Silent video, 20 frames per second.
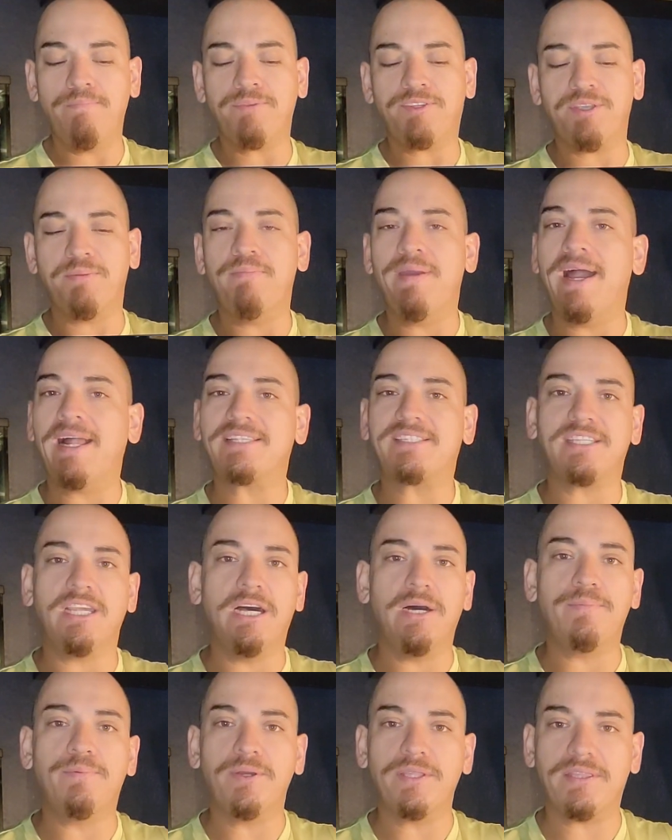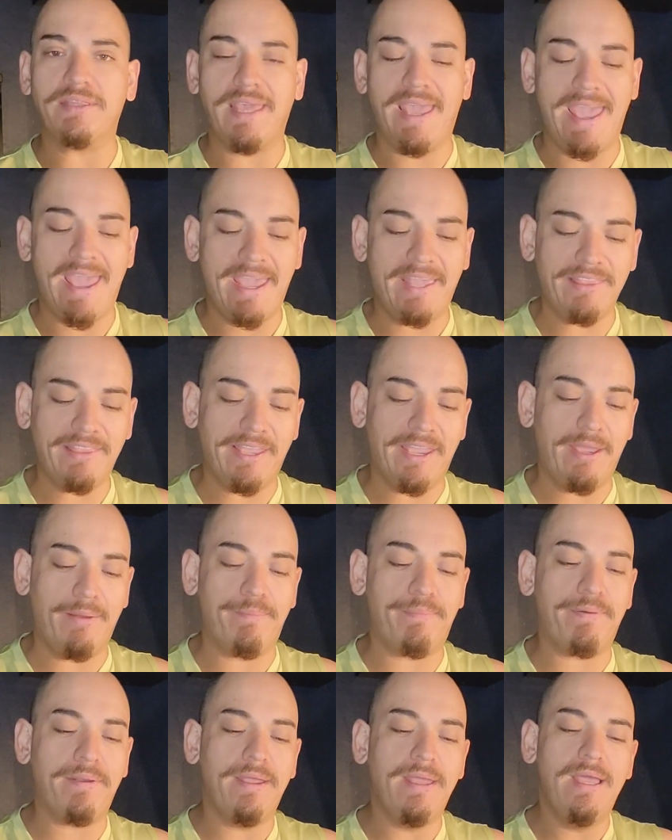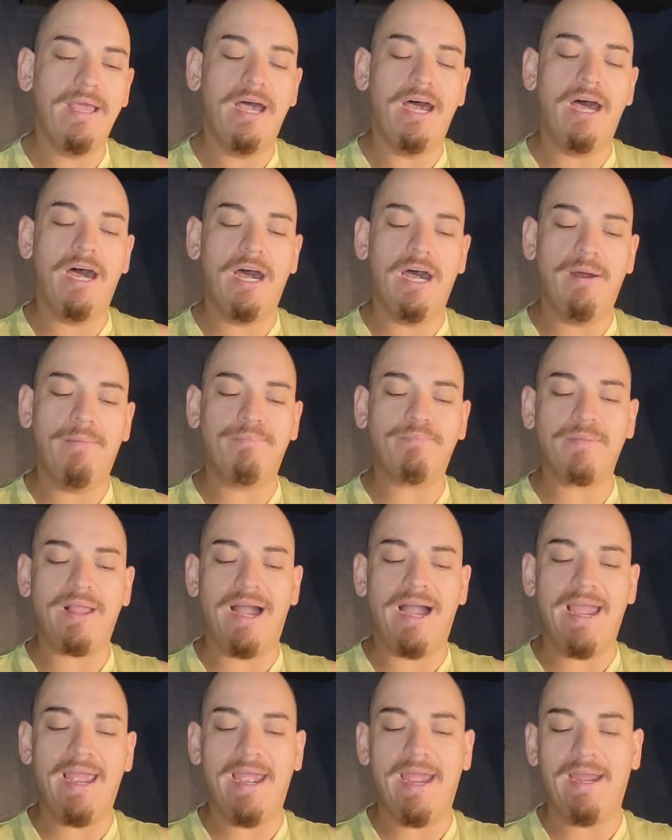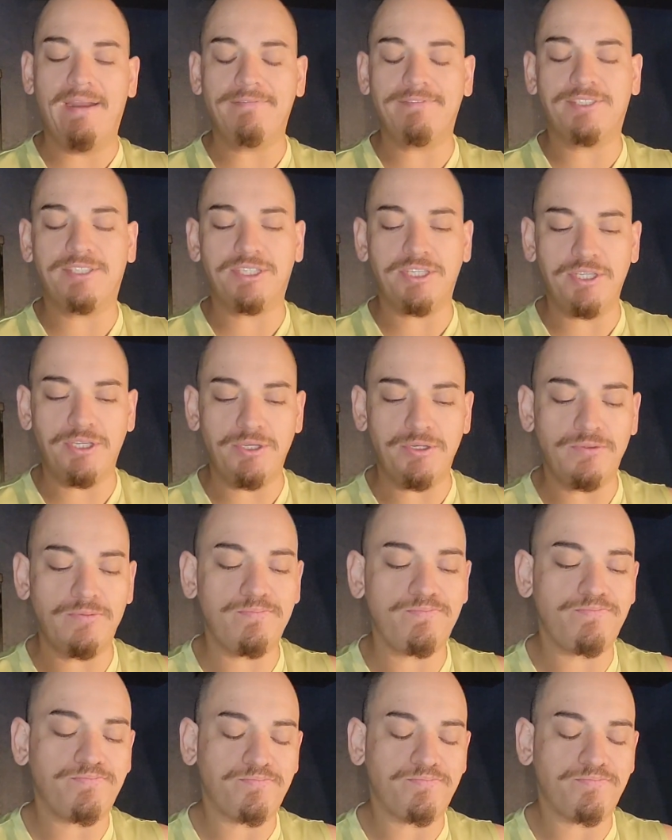to match up with the headlamp. I have two.